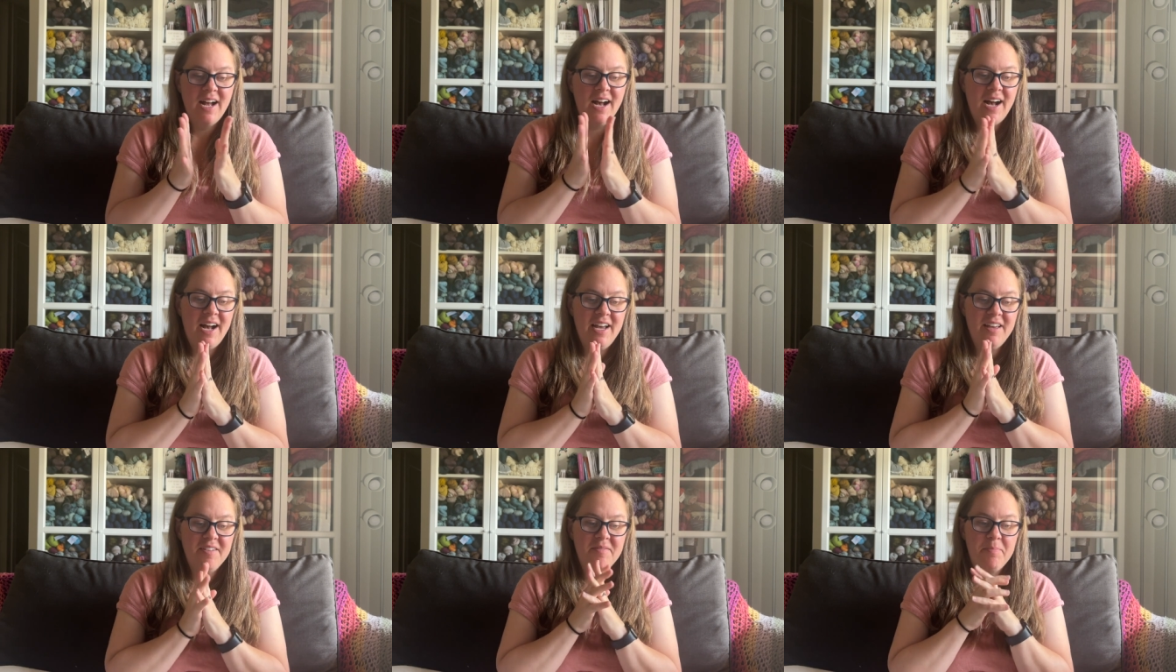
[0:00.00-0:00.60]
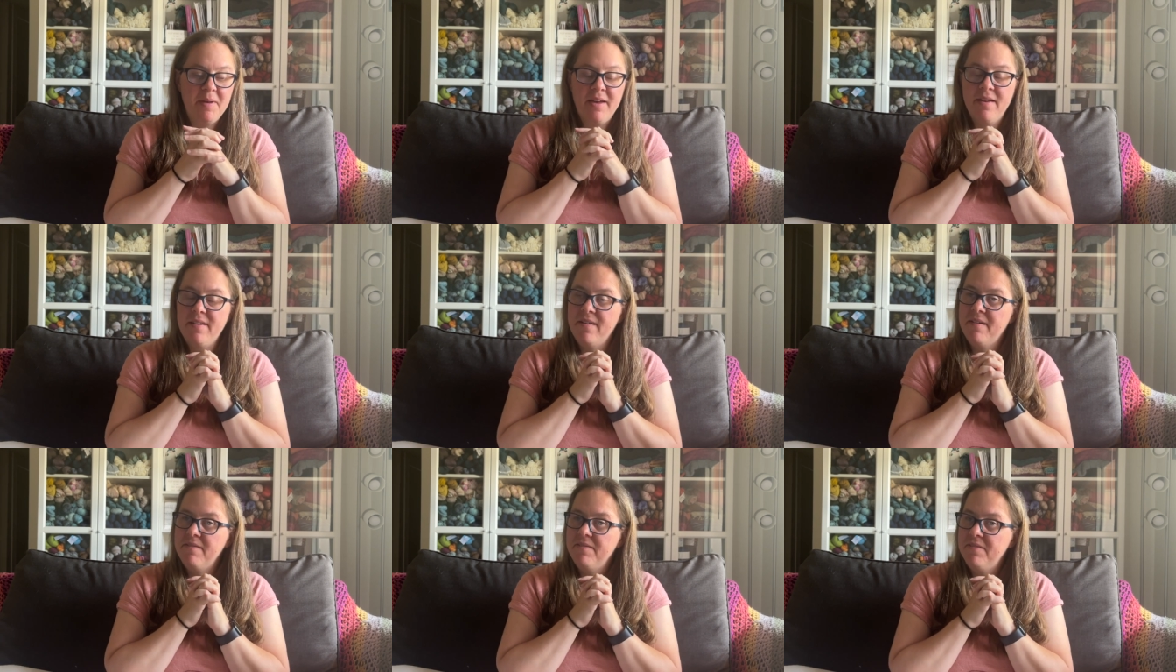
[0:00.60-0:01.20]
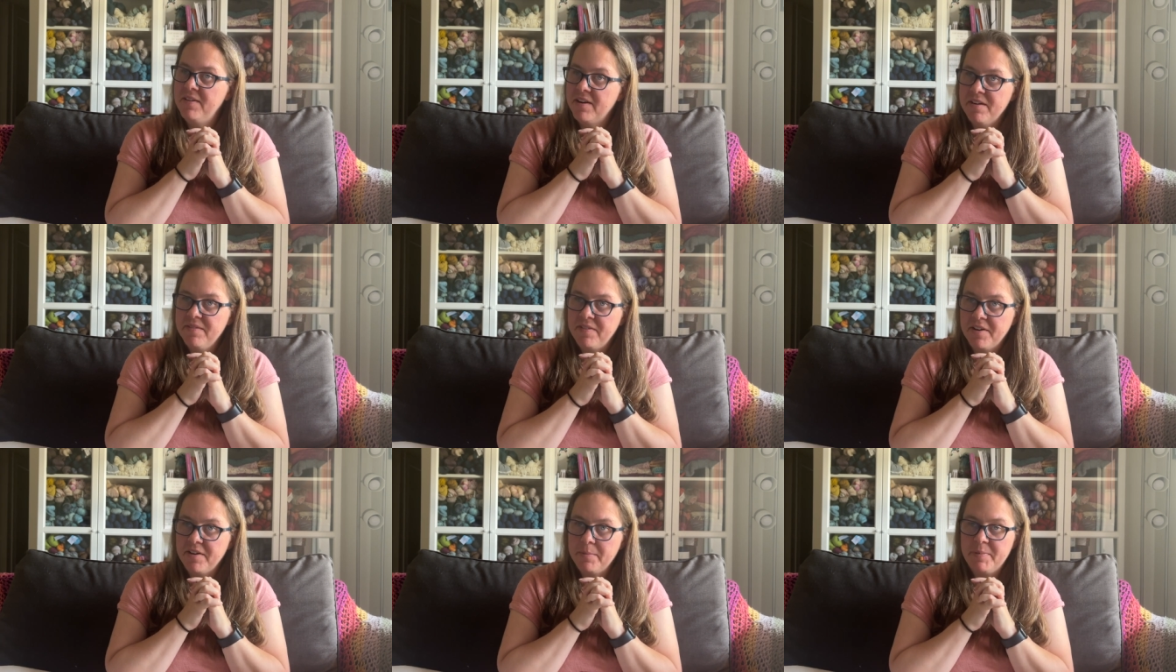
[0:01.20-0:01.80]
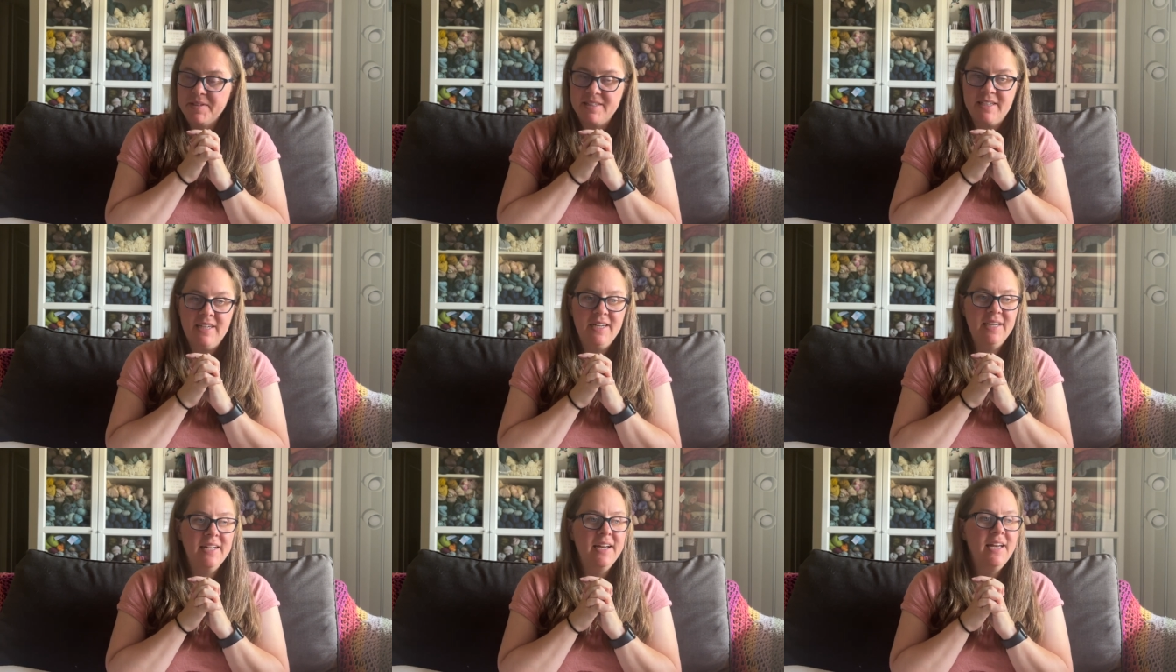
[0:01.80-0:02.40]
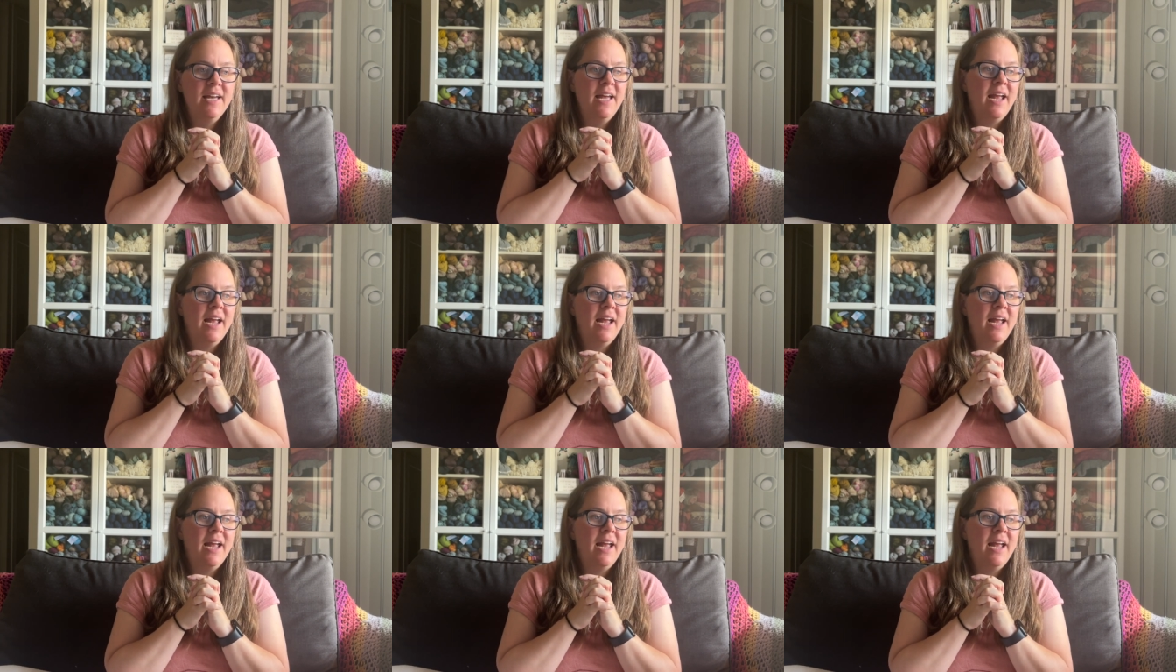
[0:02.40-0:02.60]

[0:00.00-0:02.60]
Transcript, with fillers: I have been very, very busy,